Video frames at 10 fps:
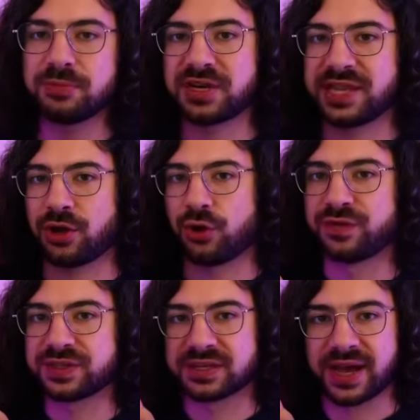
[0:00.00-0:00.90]
bit of that
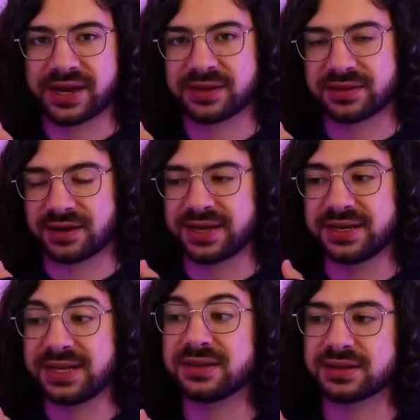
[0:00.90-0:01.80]
oversight that I
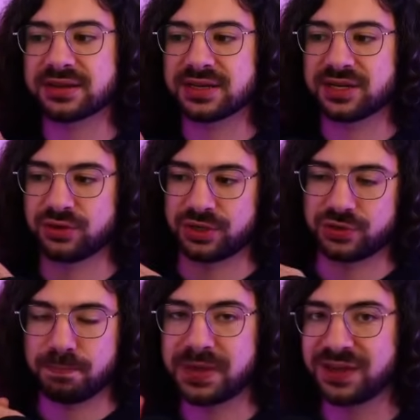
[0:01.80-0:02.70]
needed in order
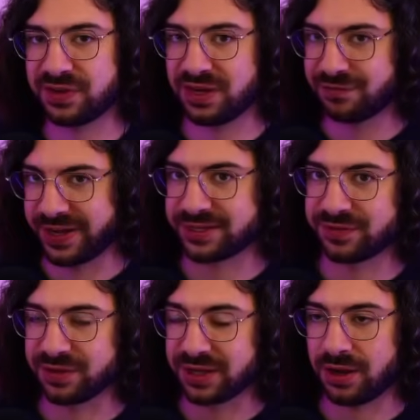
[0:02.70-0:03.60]
to pivot
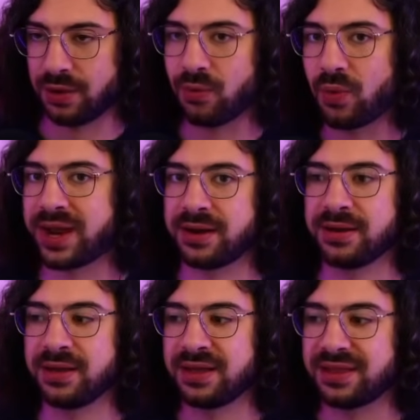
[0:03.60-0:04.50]
effectively when
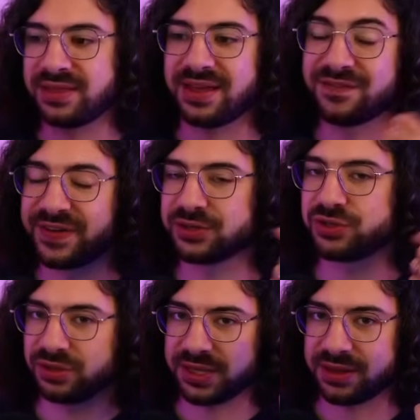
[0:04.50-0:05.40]

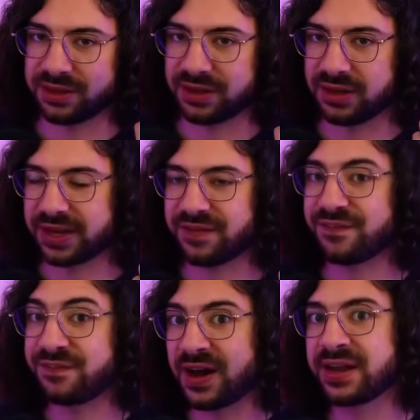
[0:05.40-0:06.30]
eventually the like
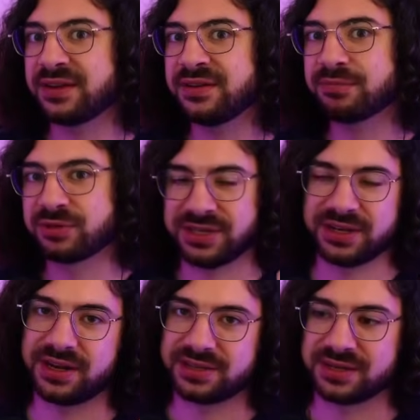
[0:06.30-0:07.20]
fun
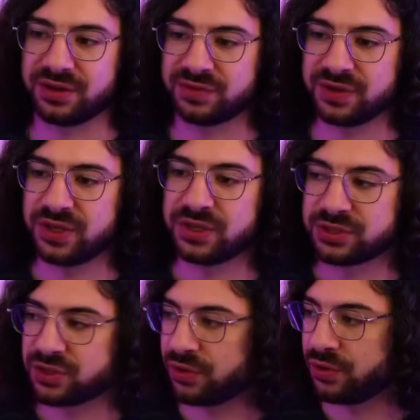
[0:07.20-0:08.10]
presented itself.
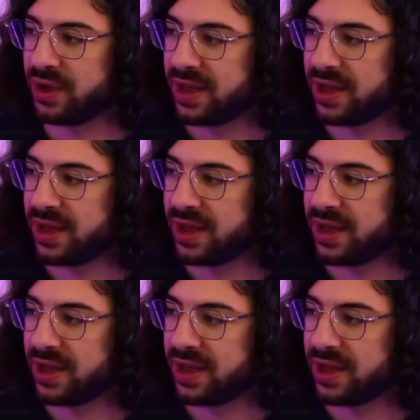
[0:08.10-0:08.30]
So